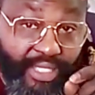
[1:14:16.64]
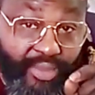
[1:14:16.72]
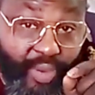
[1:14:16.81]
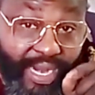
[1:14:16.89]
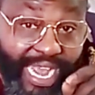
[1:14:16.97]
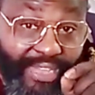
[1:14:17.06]

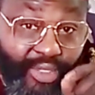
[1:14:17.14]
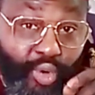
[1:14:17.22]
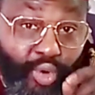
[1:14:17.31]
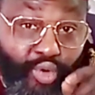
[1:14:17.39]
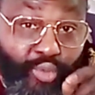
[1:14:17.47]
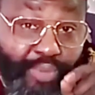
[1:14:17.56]
I told
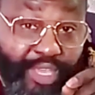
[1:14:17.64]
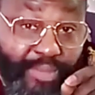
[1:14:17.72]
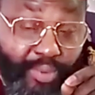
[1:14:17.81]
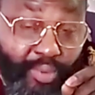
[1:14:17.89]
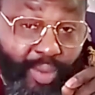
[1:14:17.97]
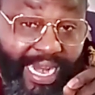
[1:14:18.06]
you people,
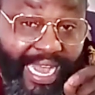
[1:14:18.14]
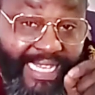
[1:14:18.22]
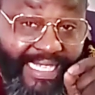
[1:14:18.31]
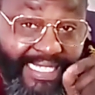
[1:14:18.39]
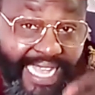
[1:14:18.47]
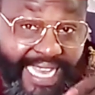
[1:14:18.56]
when I
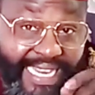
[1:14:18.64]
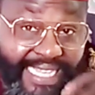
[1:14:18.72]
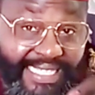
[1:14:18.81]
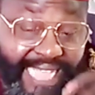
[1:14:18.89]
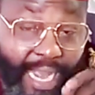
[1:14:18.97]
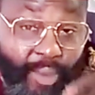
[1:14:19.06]
said this
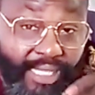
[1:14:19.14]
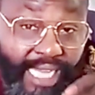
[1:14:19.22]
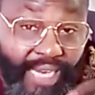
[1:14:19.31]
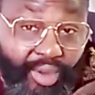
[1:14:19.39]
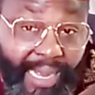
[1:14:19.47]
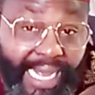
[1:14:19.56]
time with that
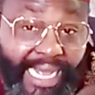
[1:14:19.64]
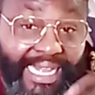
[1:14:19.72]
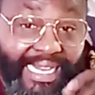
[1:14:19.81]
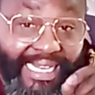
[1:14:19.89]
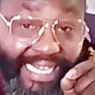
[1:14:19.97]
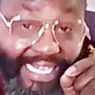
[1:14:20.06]
number,
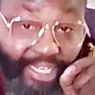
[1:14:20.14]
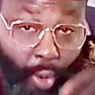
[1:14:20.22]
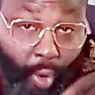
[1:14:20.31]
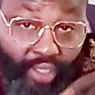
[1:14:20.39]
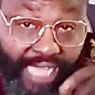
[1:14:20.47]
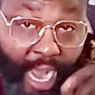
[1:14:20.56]
the
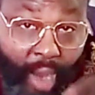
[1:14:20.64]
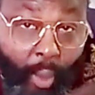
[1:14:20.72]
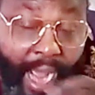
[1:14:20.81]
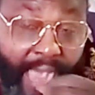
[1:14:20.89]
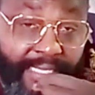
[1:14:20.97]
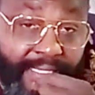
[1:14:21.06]
doors are
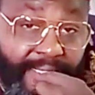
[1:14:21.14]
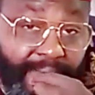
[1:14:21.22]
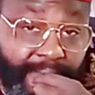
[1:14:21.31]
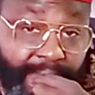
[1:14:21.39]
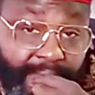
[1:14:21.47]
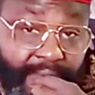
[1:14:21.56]
wise.
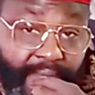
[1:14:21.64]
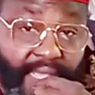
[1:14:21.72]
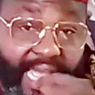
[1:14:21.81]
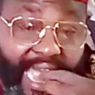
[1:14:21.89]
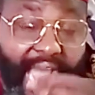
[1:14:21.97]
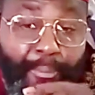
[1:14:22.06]

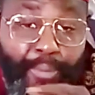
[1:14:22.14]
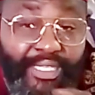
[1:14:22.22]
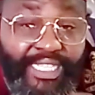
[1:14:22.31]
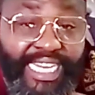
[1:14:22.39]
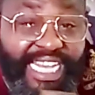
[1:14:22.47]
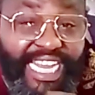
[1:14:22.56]
Happened in
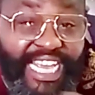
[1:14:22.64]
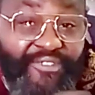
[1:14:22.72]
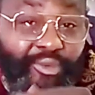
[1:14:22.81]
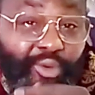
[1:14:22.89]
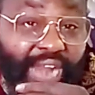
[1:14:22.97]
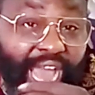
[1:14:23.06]
any
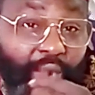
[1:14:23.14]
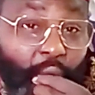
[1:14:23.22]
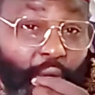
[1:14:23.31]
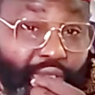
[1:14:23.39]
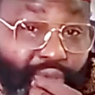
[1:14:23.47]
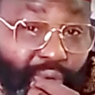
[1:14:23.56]
phone I call
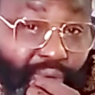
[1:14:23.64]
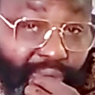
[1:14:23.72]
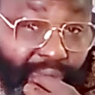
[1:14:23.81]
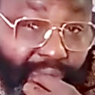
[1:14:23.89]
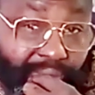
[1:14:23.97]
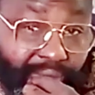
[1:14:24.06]
you.
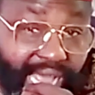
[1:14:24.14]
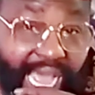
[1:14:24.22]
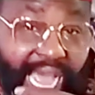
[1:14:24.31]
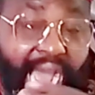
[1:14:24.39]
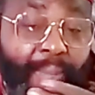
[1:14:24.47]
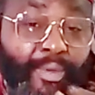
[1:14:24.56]

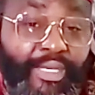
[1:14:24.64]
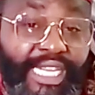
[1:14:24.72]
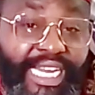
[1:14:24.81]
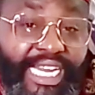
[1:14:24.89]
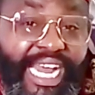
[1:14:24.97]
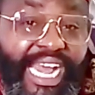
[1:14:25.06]
Happened in any
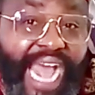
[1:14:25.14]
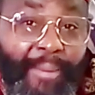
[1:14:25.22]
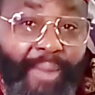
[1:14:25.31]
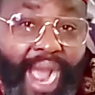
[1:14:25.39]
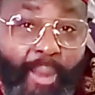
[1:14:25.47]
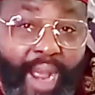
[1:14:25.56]

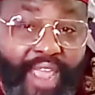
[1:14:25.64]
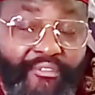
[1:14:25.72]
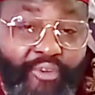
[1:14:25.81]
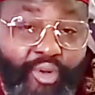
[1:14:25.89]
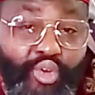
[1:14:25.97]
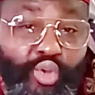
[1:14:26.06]
phone
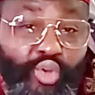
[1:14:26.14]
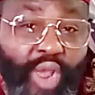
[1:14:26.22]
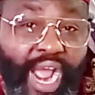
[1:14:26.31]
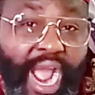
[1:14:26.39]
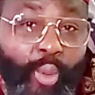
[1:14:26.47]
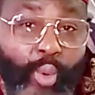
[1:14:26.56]
you know
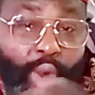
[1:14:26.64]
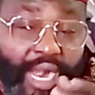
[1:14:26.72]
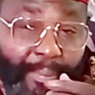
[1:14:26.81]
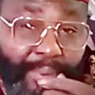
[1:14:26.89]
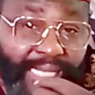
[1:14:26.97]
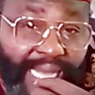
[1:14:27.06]
how to capital.